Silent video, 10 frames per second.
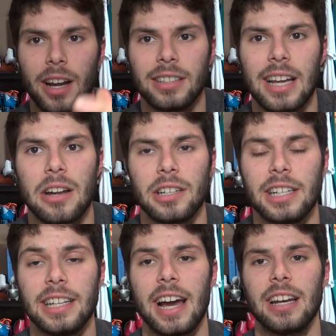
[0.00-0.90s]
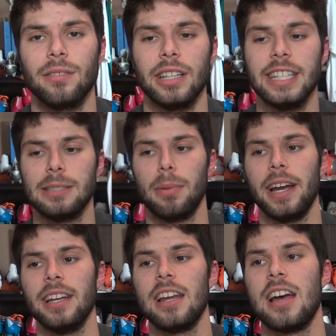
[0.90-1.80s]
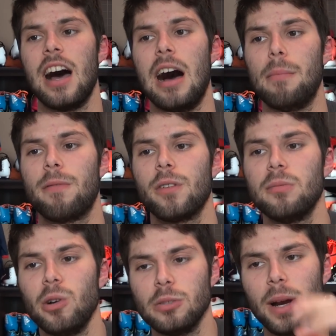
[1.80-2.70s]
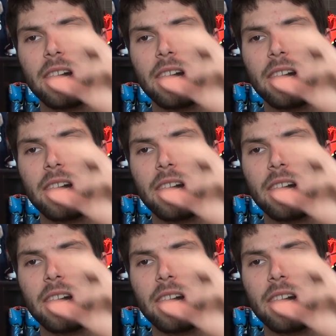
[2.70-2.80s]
cut down on any kind of lace bite. But for the most